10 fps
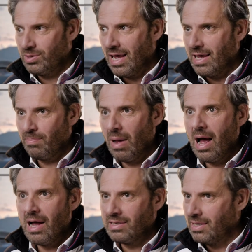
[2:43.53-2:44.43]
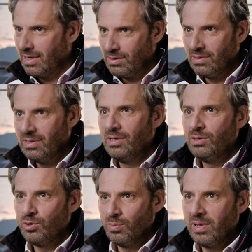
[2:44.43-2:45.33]
take part and
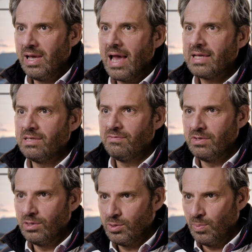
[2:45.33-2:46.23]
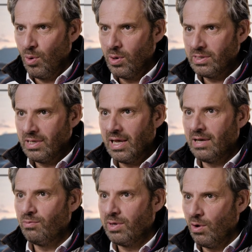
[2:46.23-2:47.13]
to be active in the sport,
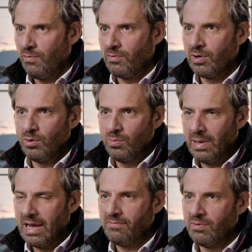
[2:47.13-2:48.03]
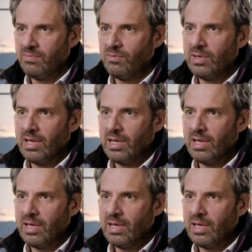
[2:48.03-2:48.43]
and we offer a good platform for